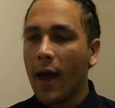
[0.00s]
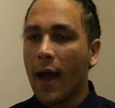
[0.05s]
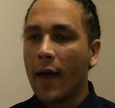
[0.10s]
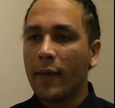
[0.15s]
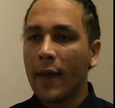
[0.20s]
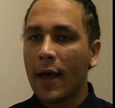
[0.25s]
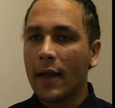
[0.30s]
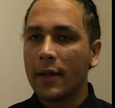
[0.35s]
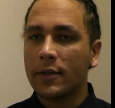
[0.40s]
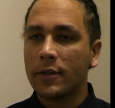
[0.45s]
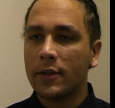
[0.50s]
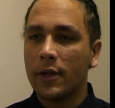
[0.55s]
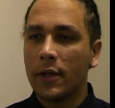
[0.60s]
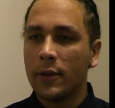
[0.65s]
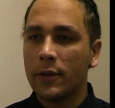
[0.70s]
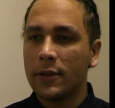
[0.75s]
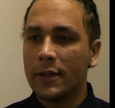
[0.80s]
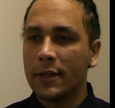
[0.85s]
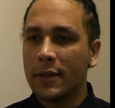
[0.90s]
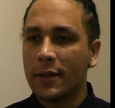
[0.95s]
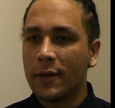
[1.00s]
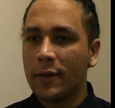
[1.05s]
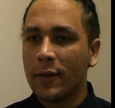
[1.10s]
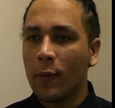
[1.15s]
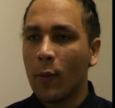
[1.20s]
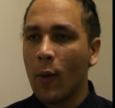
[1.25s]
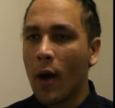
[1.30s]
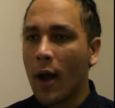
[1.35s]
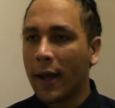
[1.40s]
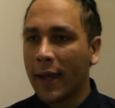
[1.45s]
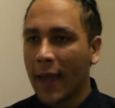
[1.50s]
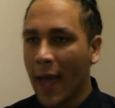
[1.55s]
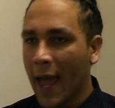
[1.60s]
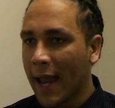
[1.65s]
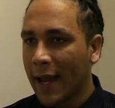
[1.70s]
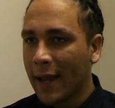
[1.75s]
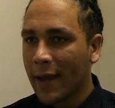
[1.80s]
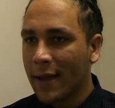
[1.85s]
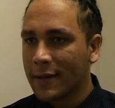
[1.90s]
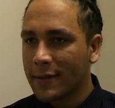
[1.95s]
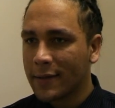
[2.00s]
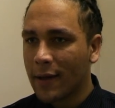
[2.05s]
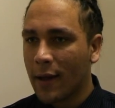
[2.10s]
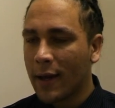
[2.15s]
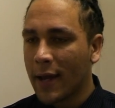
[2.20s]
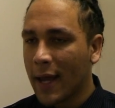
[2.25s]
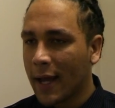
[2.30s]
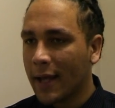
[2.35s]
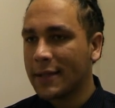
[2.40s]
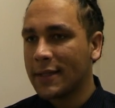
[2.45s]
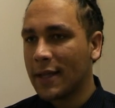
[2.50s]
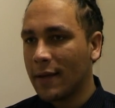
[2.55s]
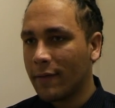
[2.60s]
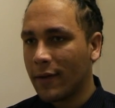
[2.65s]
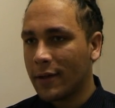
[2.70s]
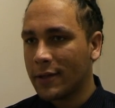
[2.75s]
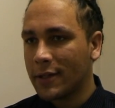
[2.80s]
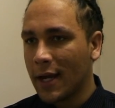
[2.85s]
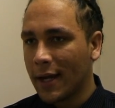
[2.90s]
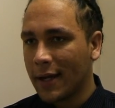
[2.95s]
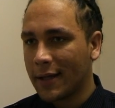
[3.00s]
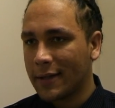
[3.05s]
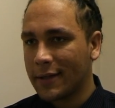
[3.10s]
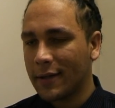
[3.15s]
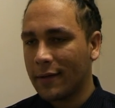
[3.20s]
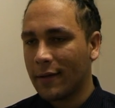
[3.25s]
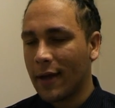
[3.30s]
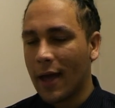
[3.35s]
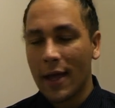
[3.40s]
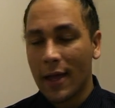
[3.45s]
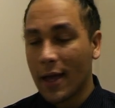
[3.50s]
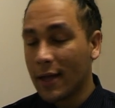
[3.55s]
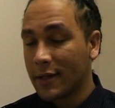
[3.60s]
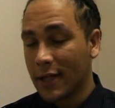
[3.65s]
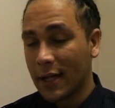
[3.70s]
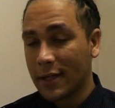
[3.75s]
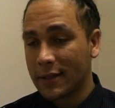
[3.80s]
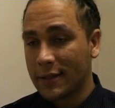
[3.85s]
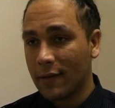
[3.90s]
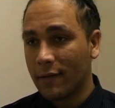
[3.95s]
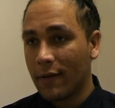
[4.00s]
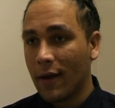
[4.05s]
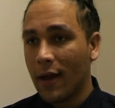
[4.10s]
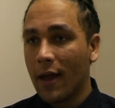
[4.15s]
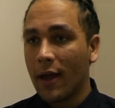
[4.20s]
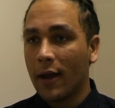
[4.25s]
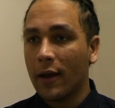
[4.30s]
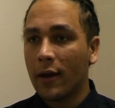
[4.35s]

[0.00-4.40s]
and that's using the word gay as a negative adjective.